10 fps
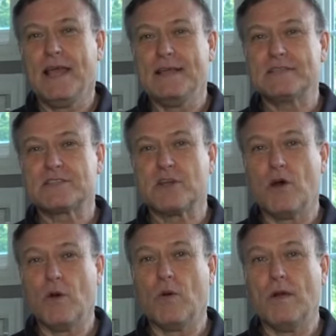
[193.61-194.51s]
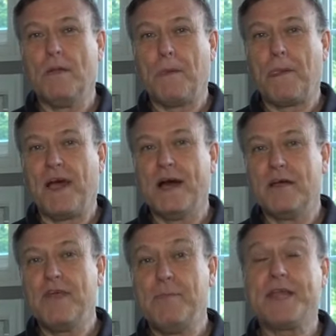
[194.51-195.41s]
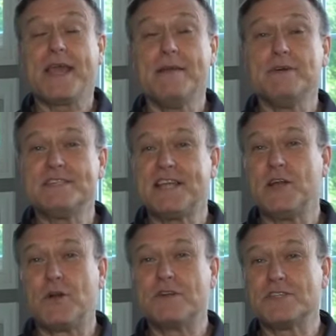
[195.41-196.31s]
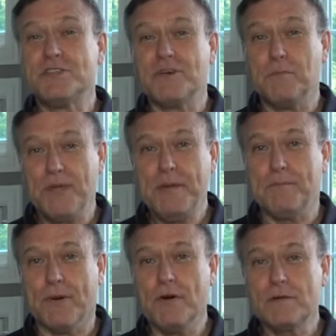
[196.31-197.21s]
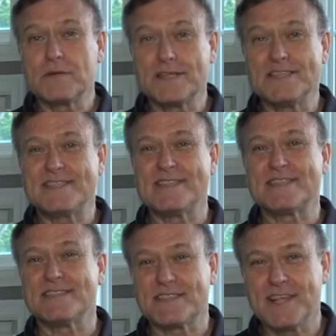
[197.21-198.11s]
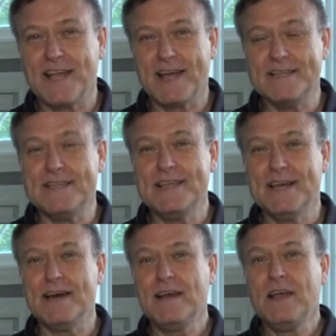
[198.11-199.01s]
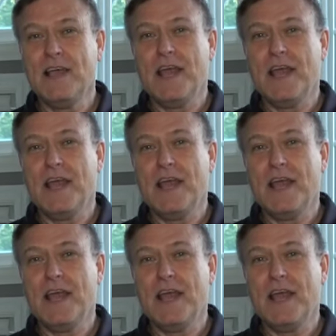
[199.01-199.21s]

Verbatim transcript: And so uh, they became a terror to the people, at least this is the idea.